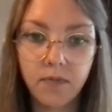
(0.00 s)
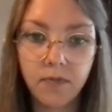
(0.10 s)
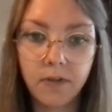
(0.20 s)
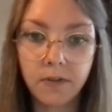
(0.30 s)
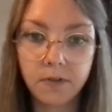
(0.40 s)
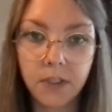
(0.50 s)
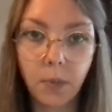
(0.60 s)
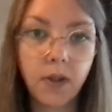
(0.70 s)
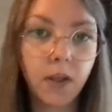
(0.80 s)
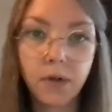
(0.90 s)
feel free to
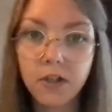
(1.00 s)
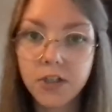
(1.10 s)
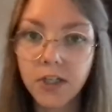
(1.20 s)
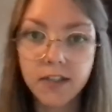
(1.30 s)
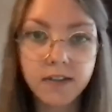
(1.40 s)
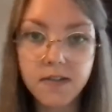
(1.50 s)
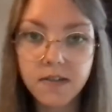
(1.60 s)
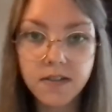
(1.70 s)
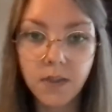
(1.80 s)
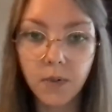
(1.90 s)
pull up her chart
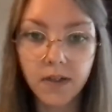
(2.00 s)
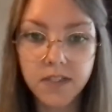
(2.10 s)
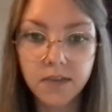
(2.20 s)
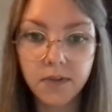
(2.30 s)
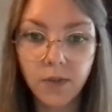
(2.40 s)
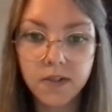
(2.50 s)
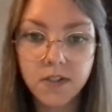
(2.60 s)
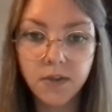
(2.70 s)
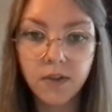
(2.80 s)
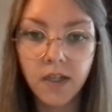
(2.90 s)
somewhere else if you want
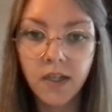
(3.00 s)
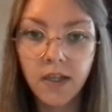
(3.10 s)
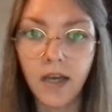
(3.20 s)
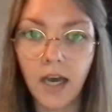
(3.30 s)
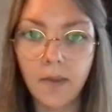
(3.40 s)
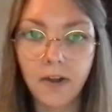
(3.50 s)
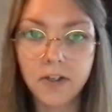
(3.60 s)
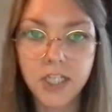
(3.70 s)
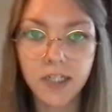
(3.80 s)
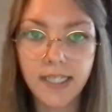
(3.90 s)
to. I'll
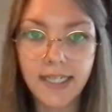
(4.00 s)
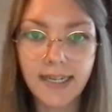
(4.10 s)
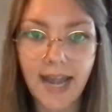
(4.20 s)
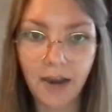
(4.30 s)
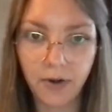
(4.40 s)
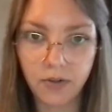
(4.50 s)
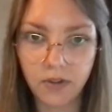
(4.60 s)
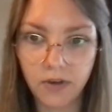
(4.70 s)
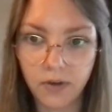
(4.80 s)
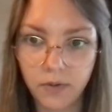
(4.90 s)
share it now
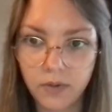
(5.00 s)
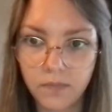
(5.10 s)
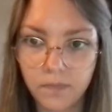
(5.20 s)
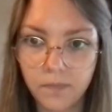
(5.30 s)
though.